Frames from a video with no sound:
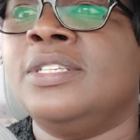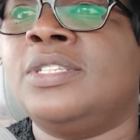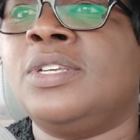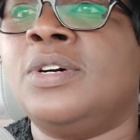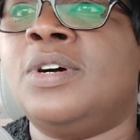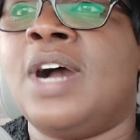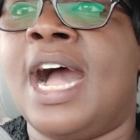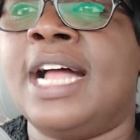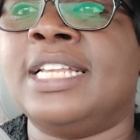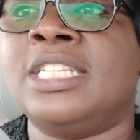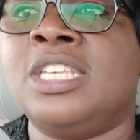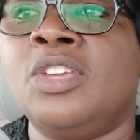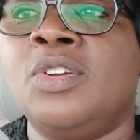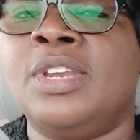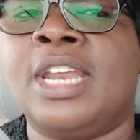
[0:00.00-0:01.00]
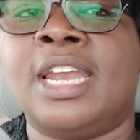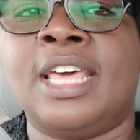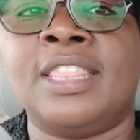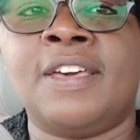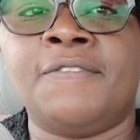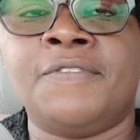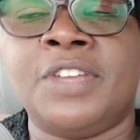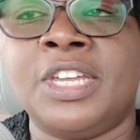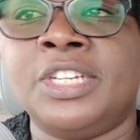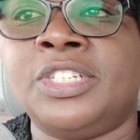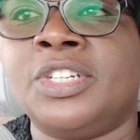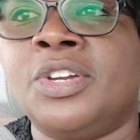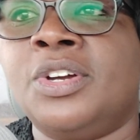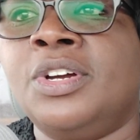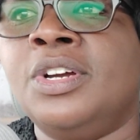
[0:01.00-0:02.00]
So I'll see you in another
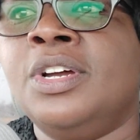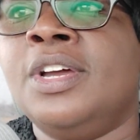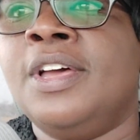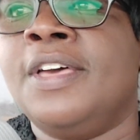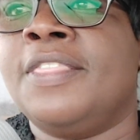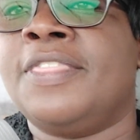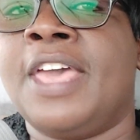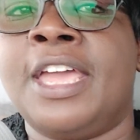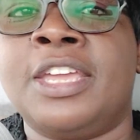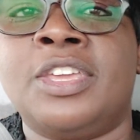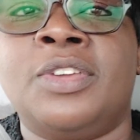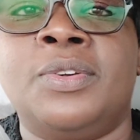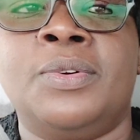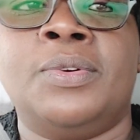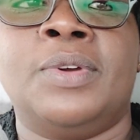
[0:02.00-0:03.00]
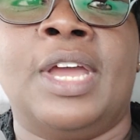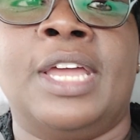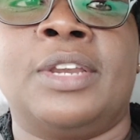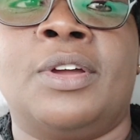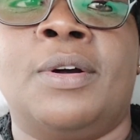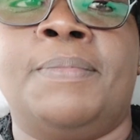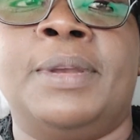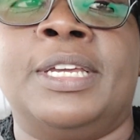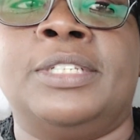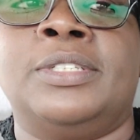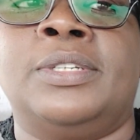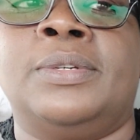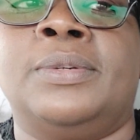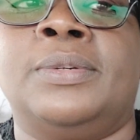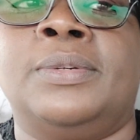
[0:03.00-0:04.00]
video. Thank you and God
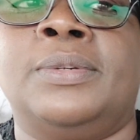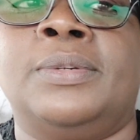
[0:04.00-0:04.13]
bless you.